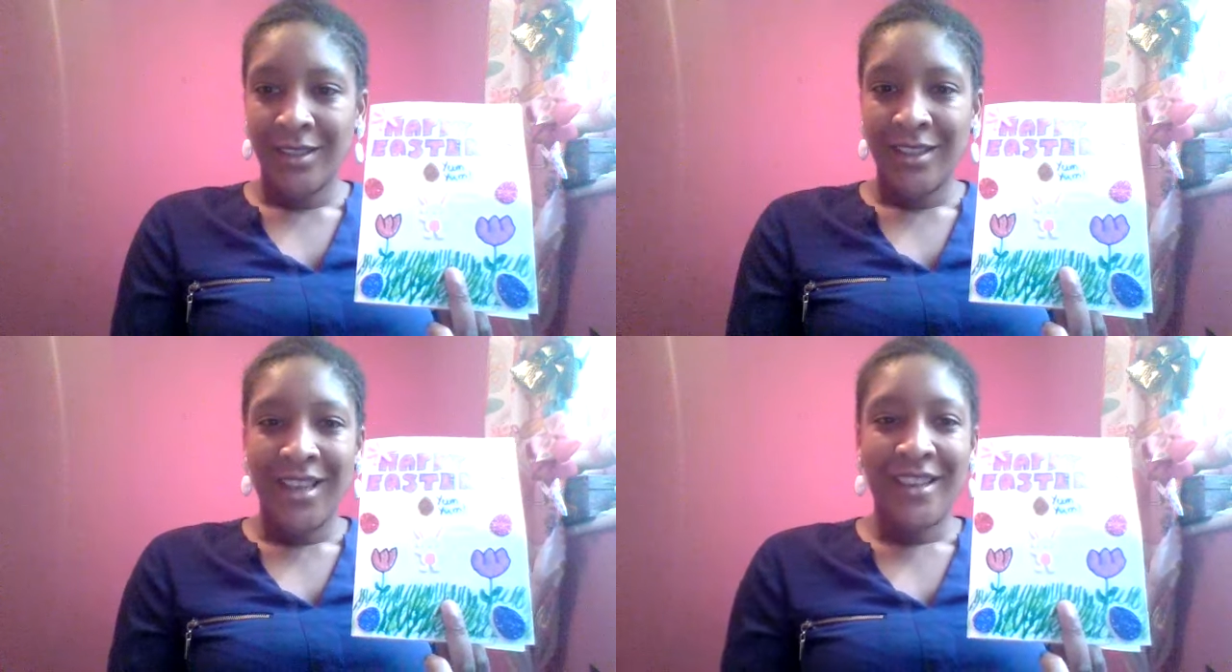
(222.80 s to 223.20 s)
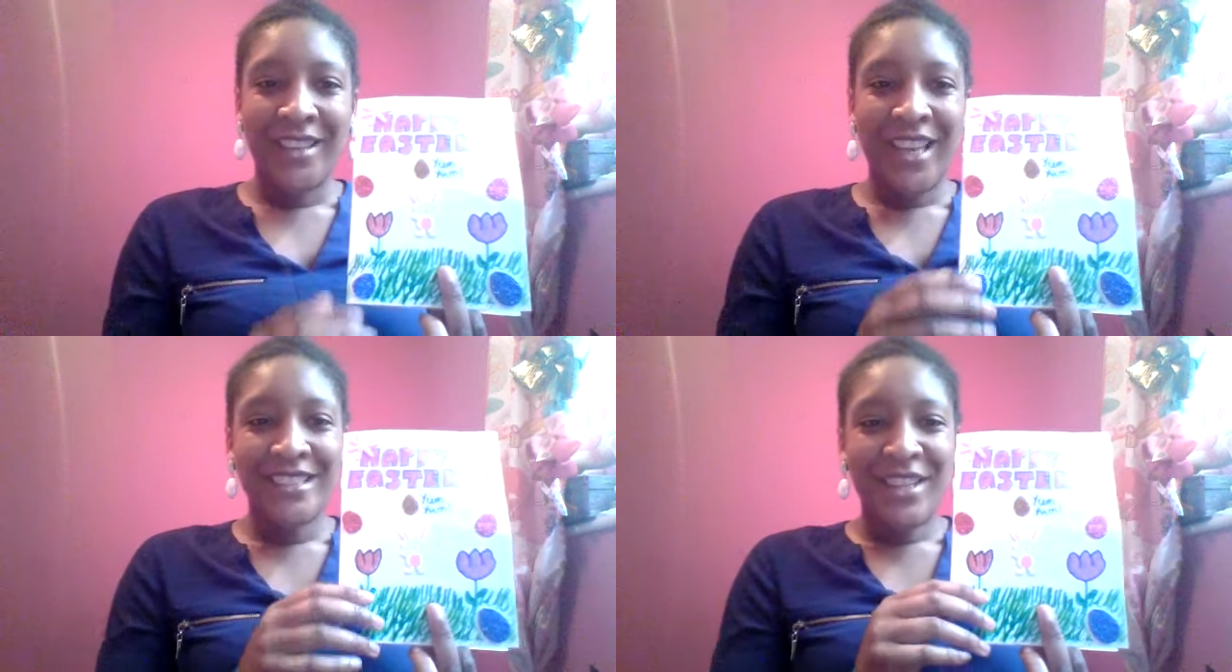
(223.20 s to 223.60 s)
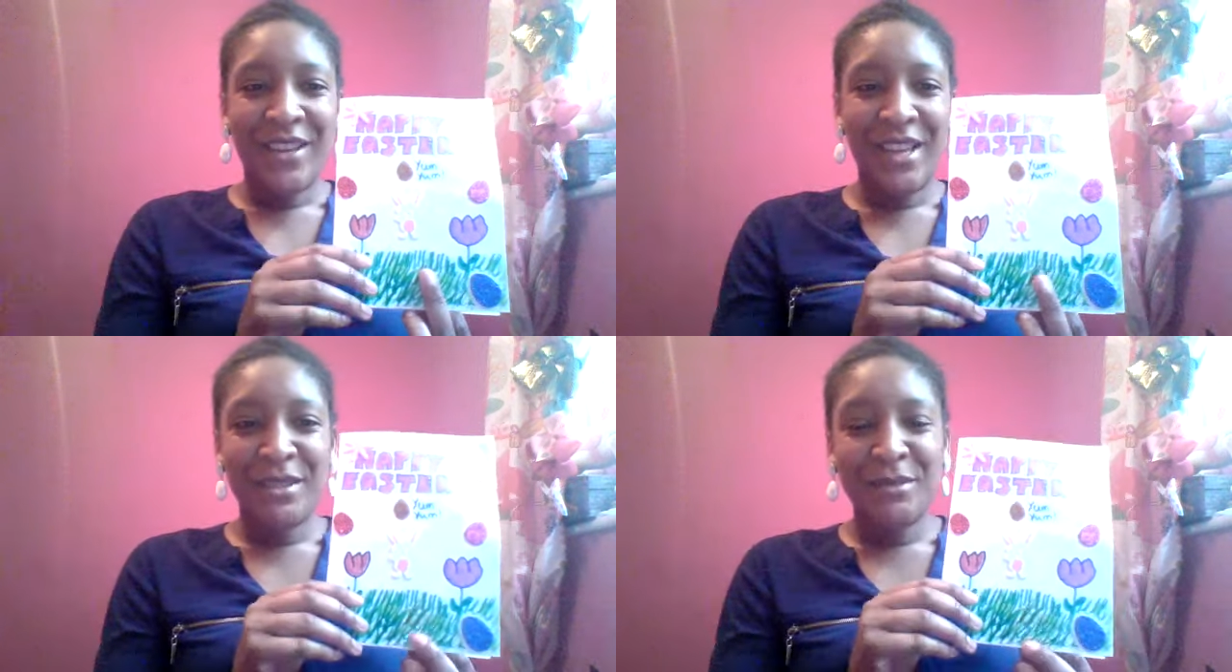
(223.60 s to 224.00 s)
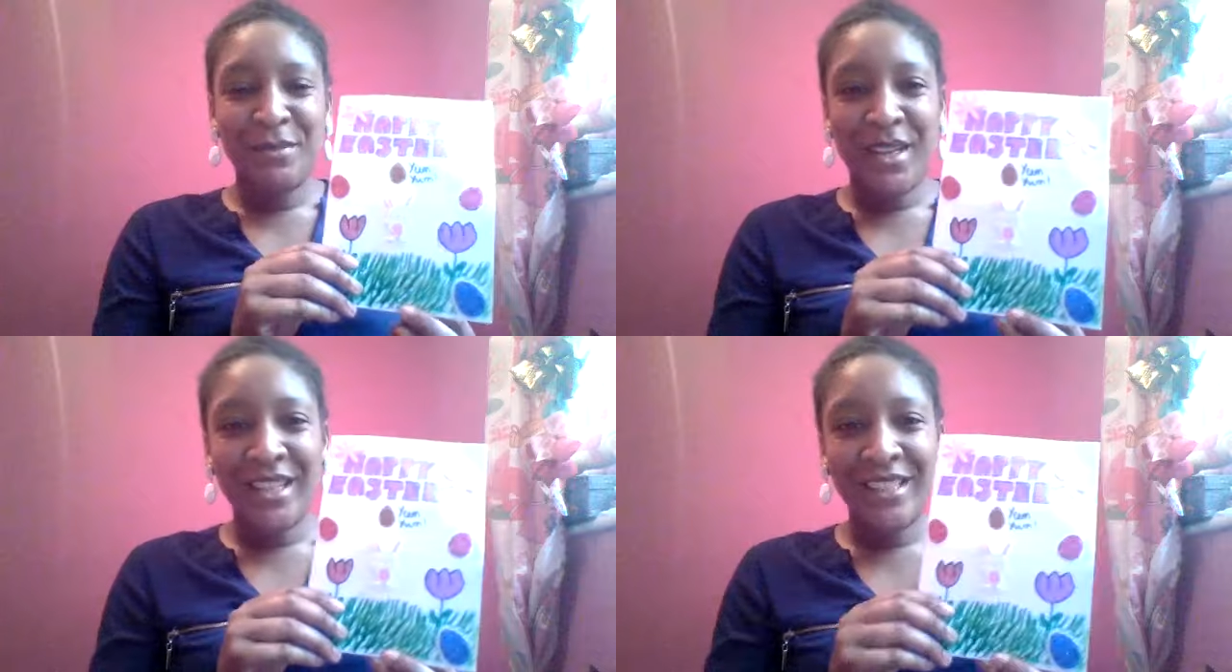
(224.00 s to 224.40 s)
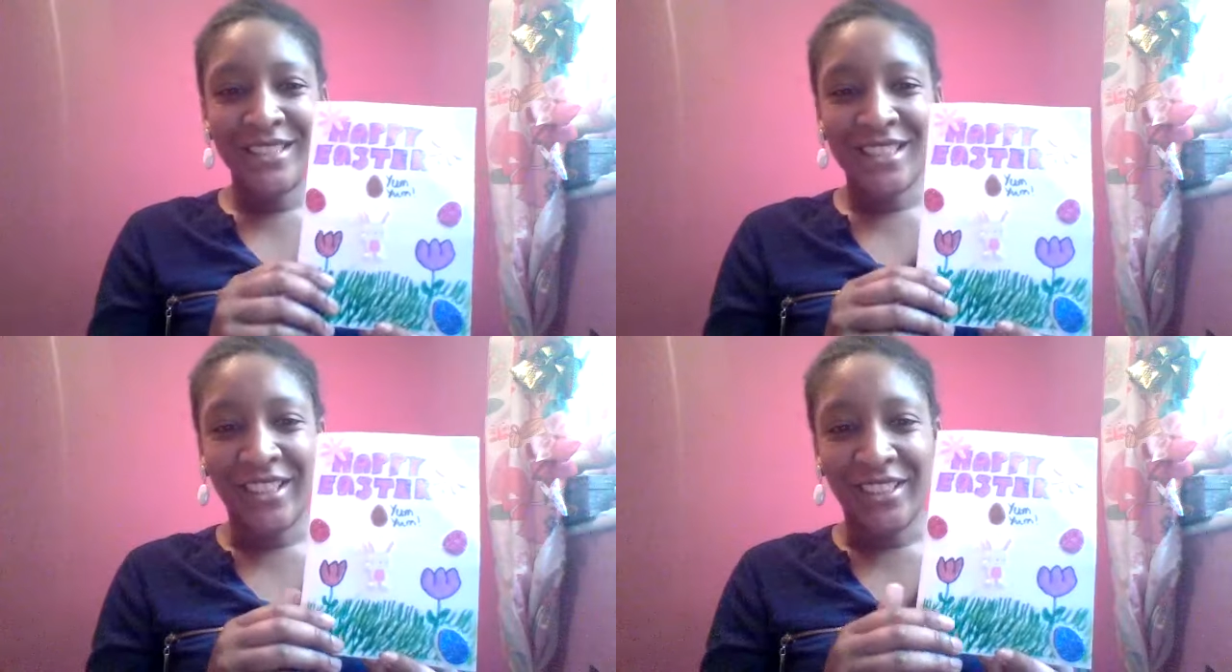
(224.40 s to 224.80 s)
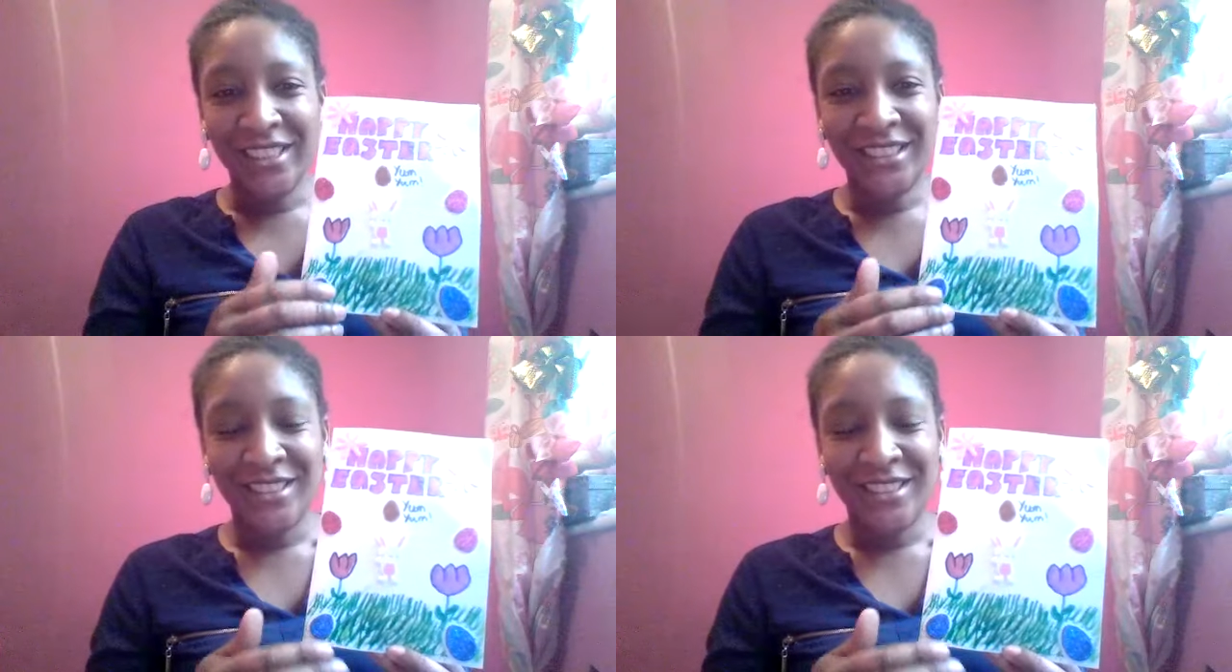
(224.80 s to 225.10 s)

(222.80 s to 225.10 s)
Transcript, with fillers: Okay, so here is my Easter card.